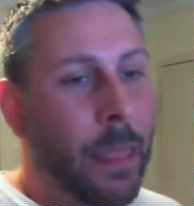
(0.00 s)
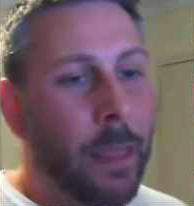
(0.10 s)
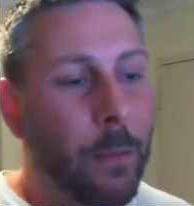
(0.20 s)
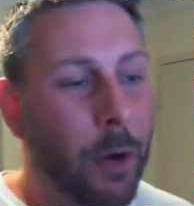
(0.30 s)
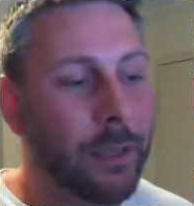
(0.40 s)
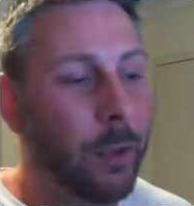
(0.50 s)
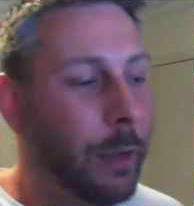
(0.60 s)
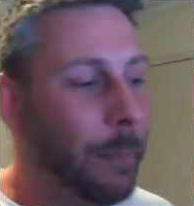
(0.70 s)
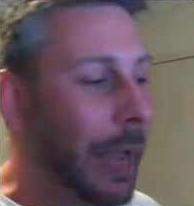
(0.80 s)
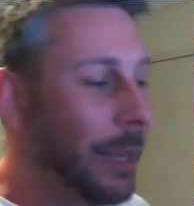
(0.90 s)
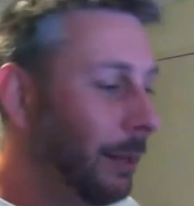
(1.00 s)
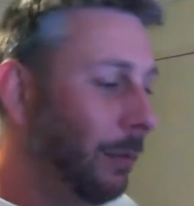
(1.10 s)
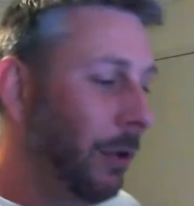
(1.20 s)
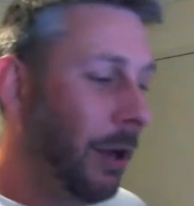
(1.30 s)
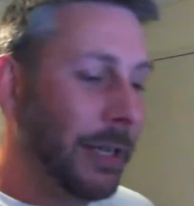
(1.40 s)
When I was looking back, and I'm
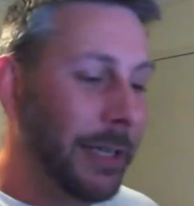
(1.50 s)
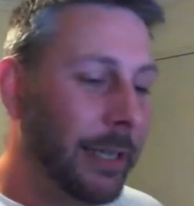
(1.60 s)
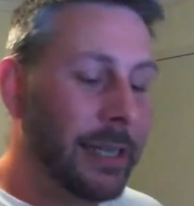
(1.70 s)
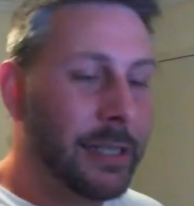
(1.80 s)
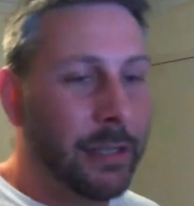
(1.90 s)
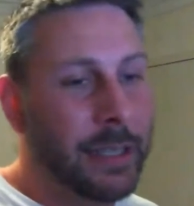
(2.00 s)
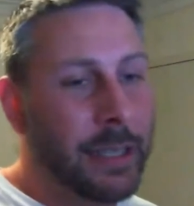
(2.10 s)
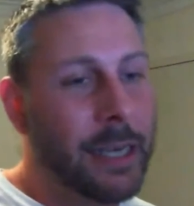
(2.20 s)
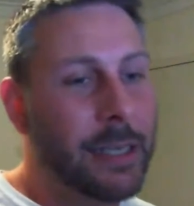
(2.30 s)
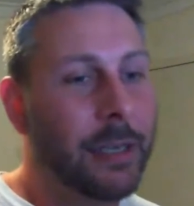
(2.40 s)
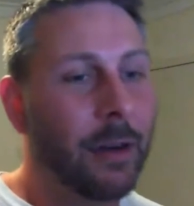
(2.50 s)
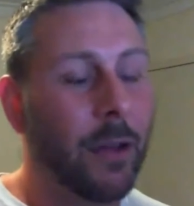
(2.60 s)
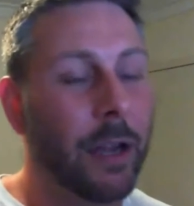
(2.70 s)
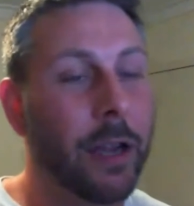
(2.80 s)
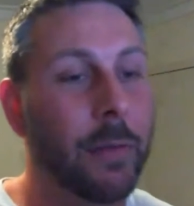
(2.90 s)
like, I did this and I did this, and I
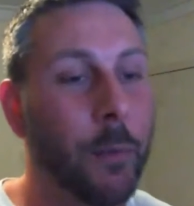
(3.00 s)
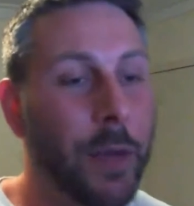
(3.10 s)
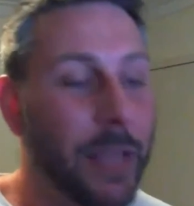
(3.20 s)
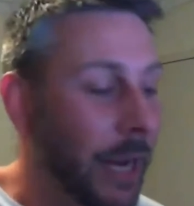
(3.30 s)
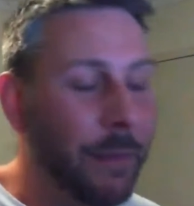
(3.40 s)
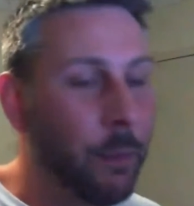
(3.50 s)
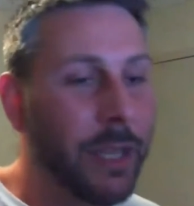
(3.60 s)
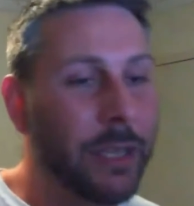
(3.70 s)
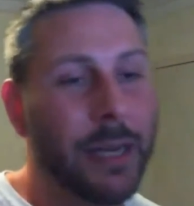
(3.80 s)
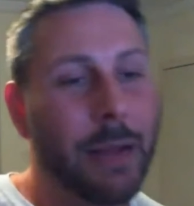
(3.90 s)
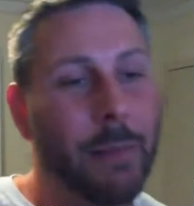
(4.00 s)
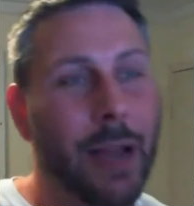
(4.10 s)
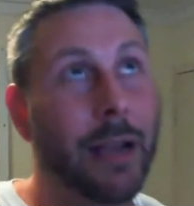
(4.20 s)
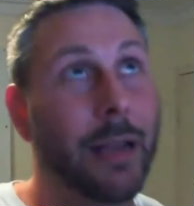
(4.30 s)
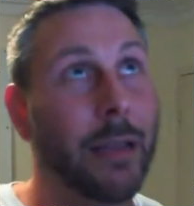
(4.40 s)
like even with internet
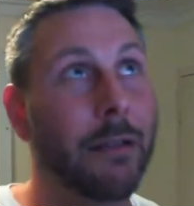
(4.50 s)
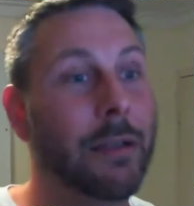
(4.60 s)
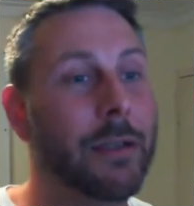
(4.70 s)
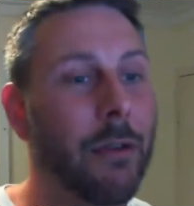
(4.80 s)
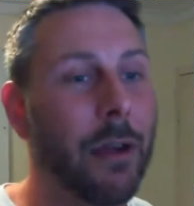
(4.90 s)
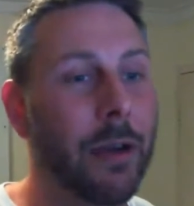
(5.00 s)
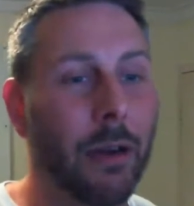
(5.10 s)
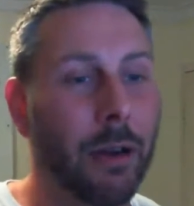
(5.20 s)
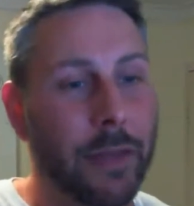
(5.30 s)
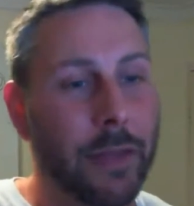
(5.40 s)
marketing, you know, I tried a lot of other